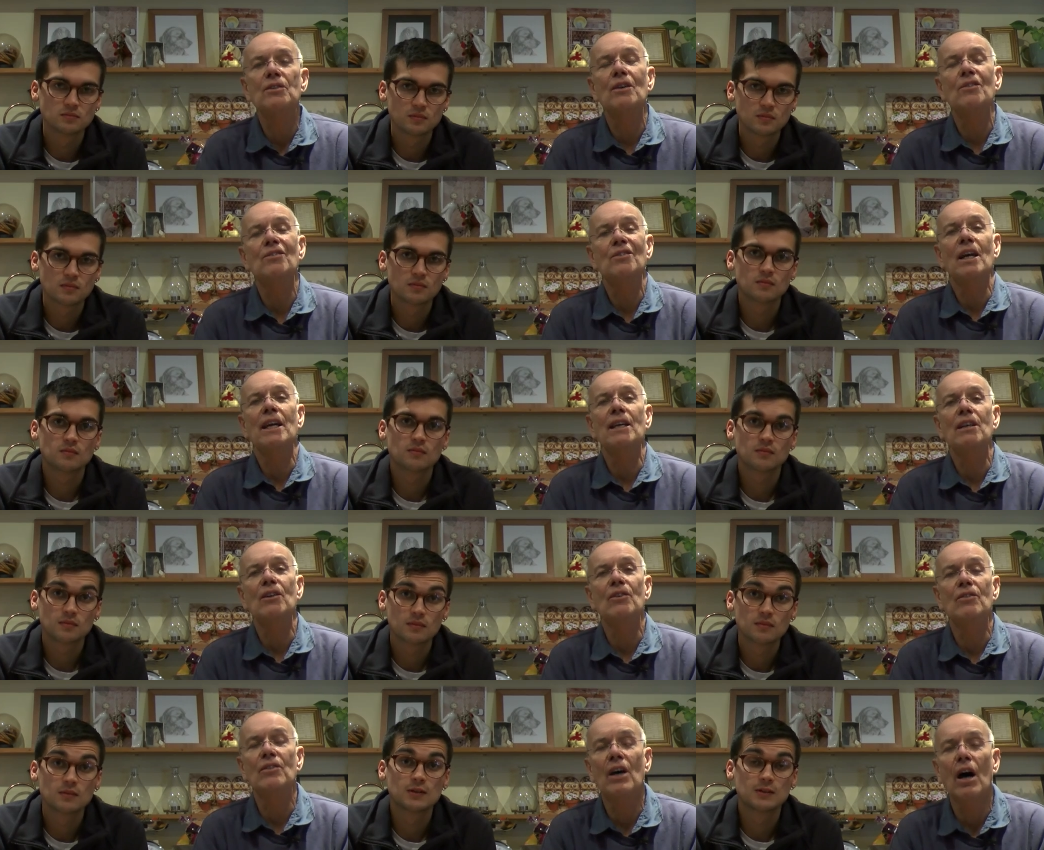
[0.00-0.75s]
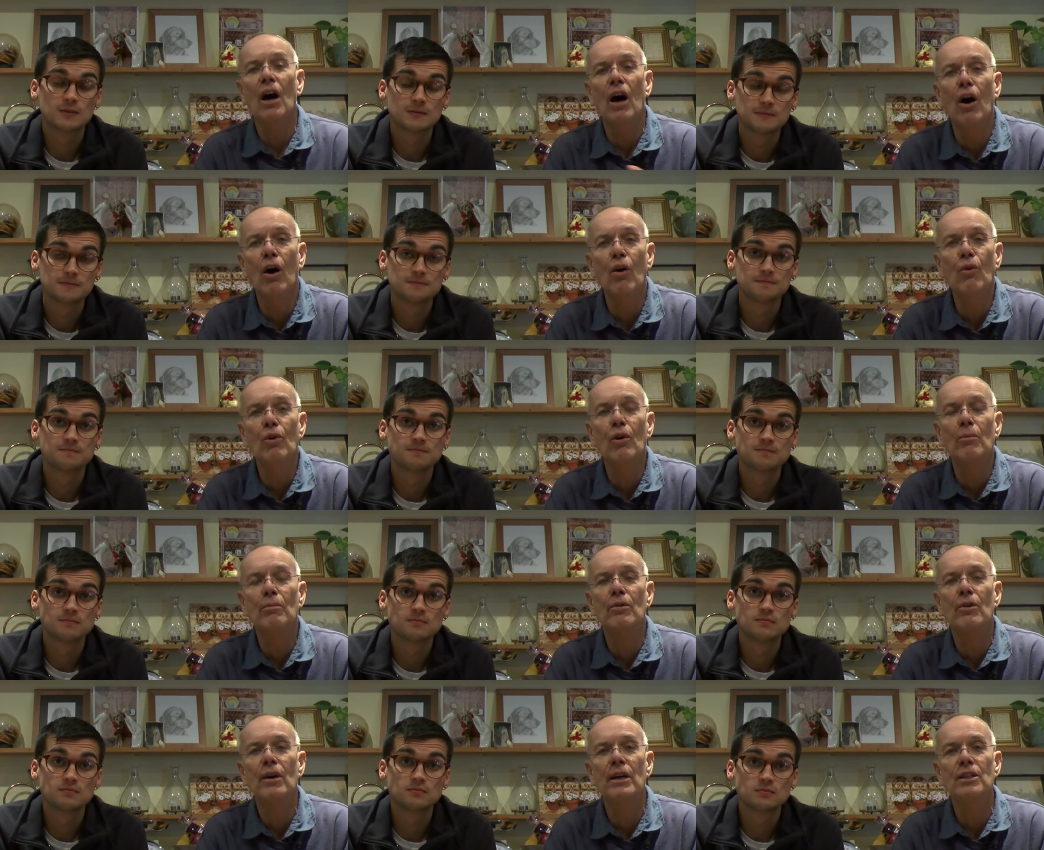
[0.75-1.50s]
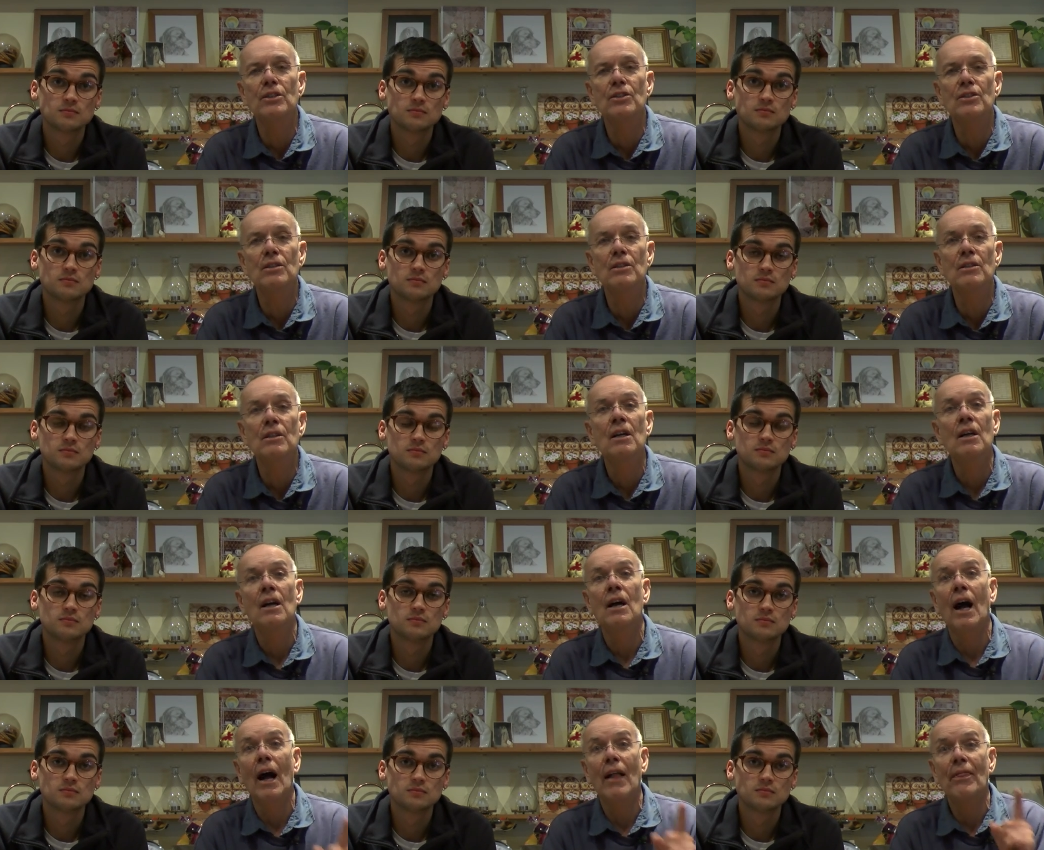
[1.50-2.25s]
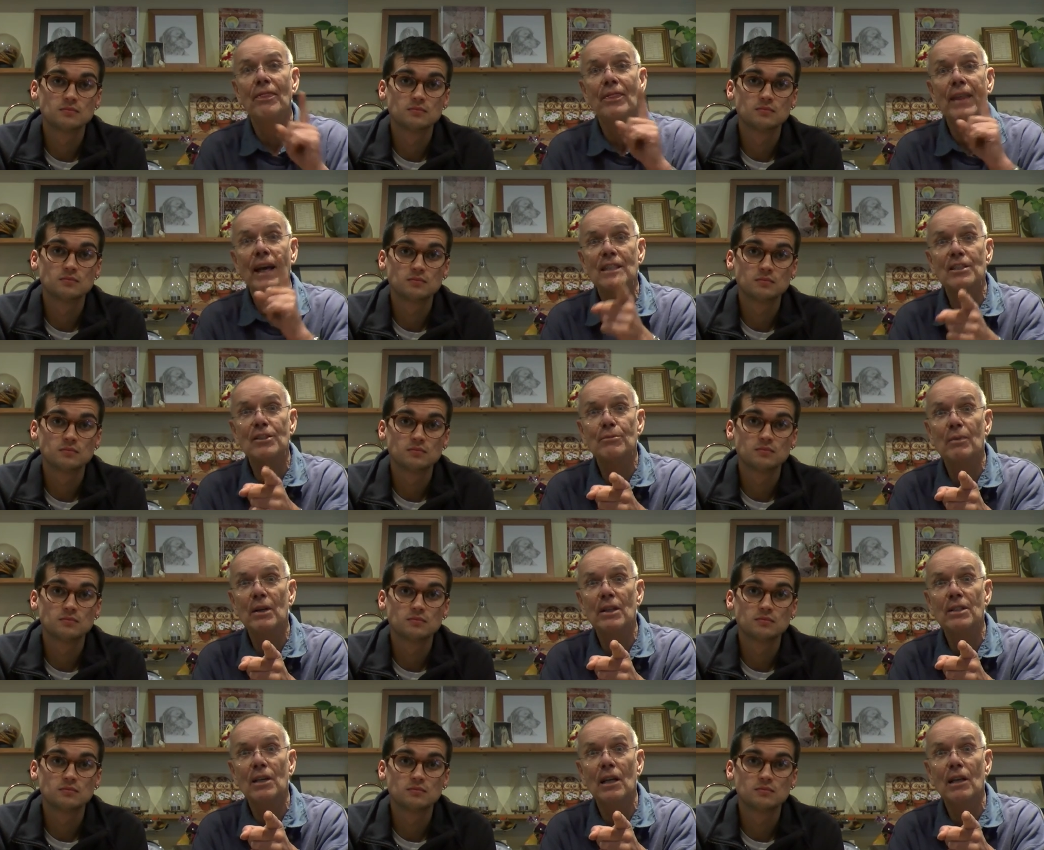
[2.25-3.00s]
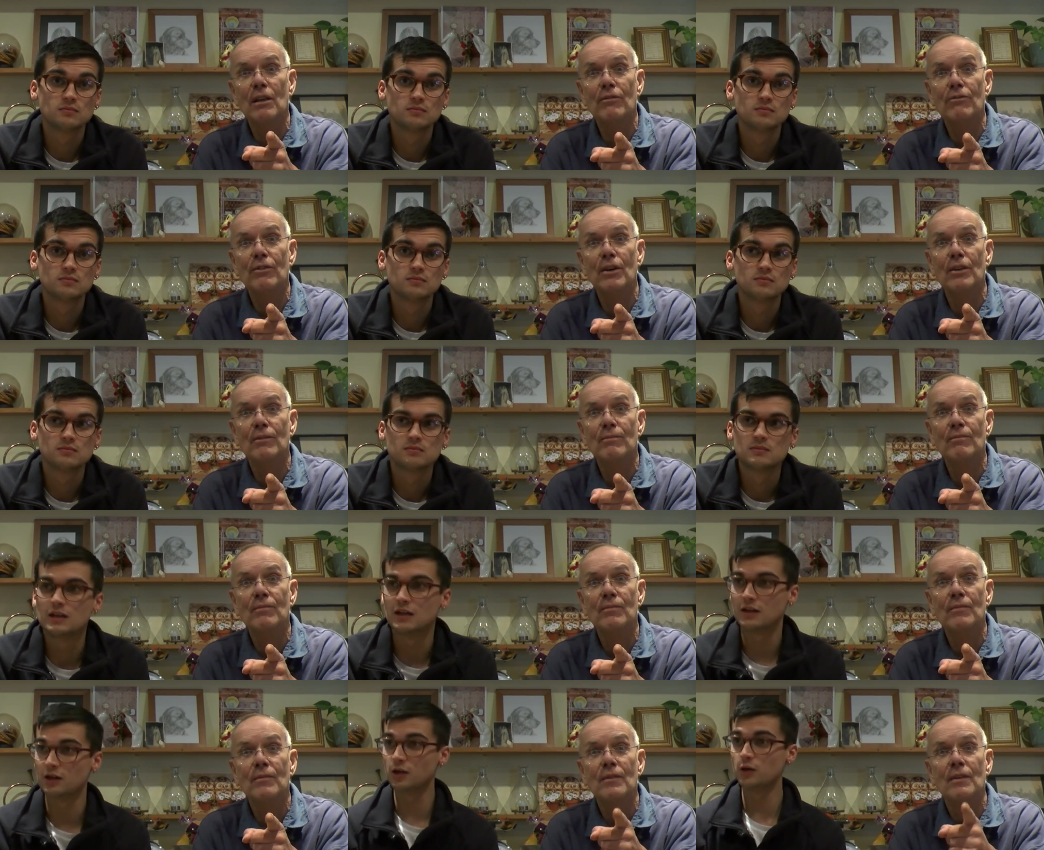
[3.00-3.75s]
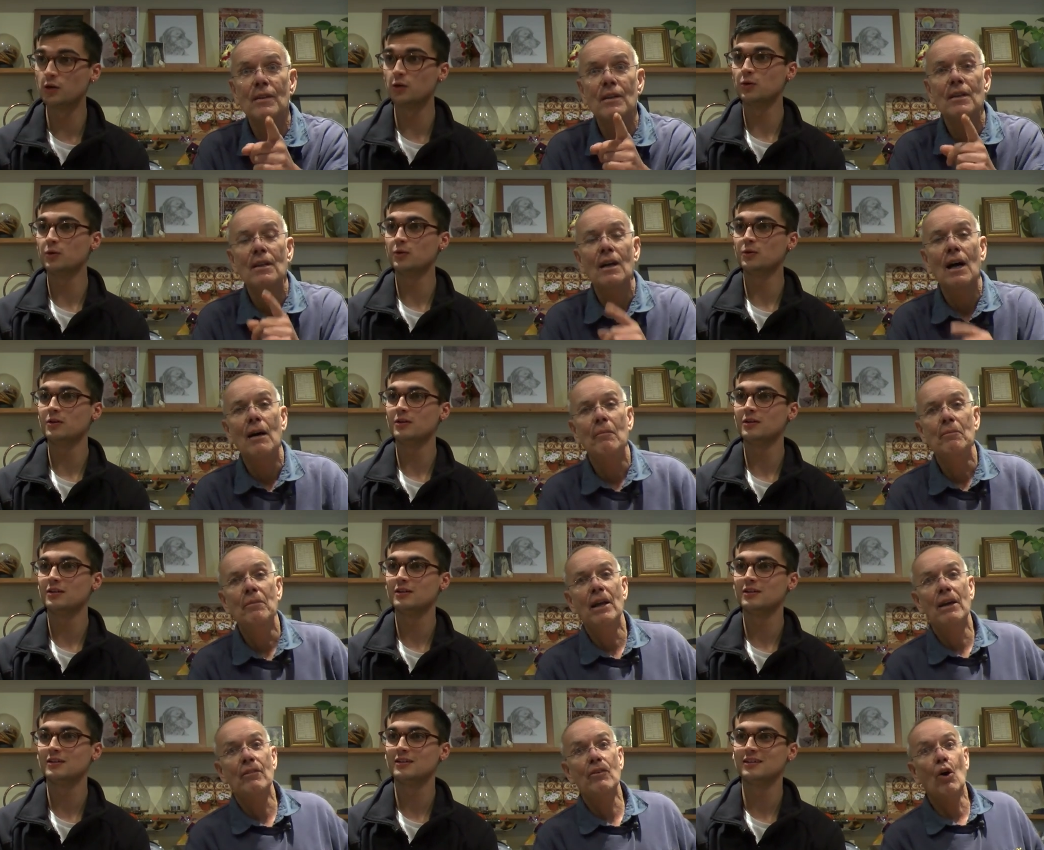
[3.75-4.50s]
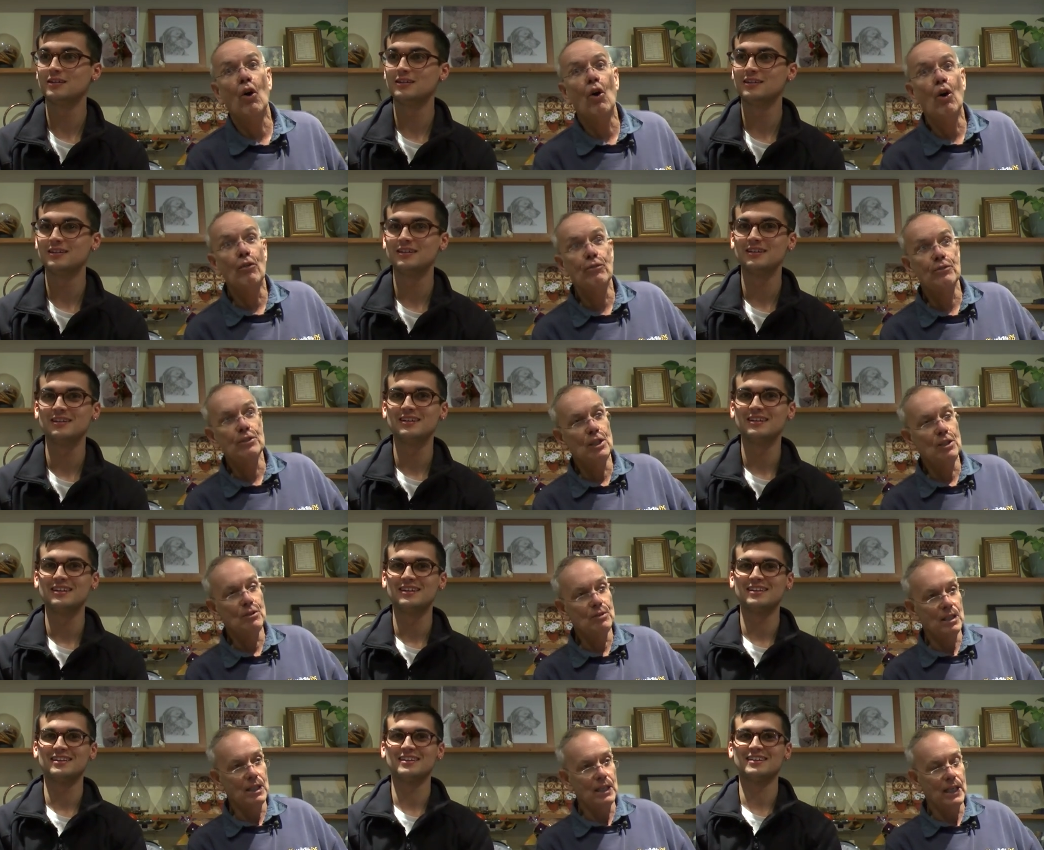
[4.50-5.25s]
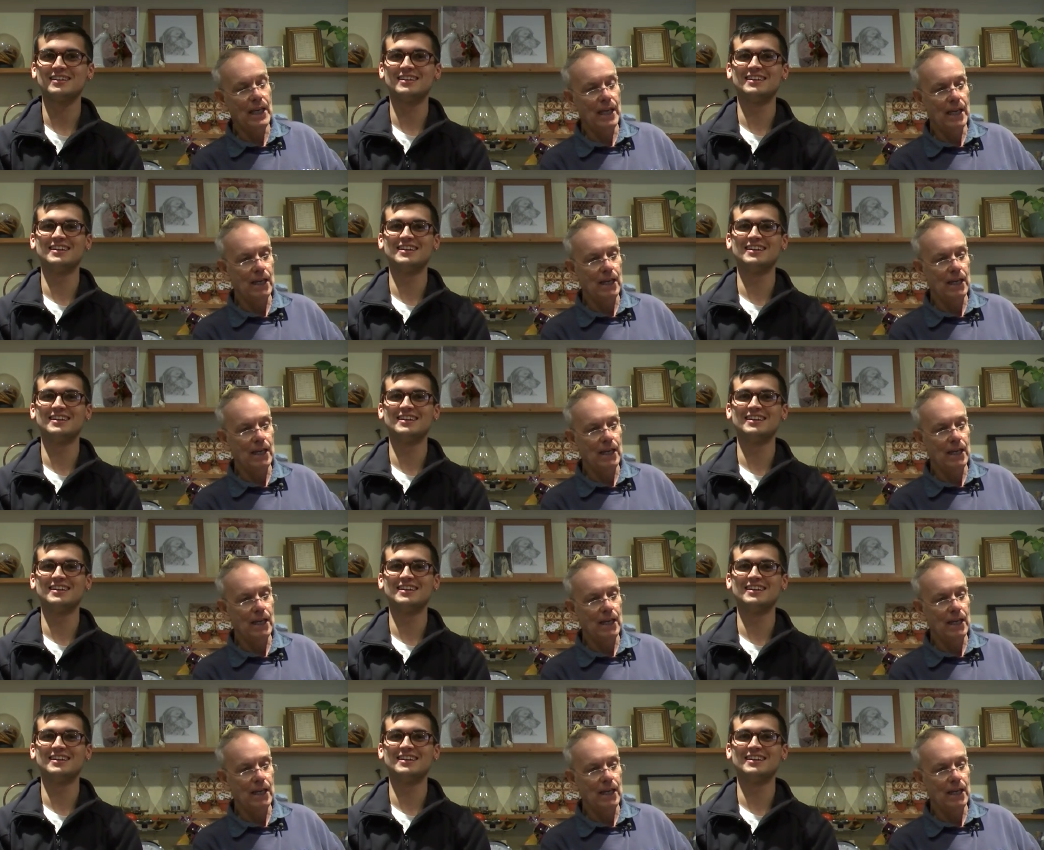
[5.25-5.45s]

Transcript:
Speaker 1: so thank you, the whole operation, and that's my telephone. Hello. I'm never off duty.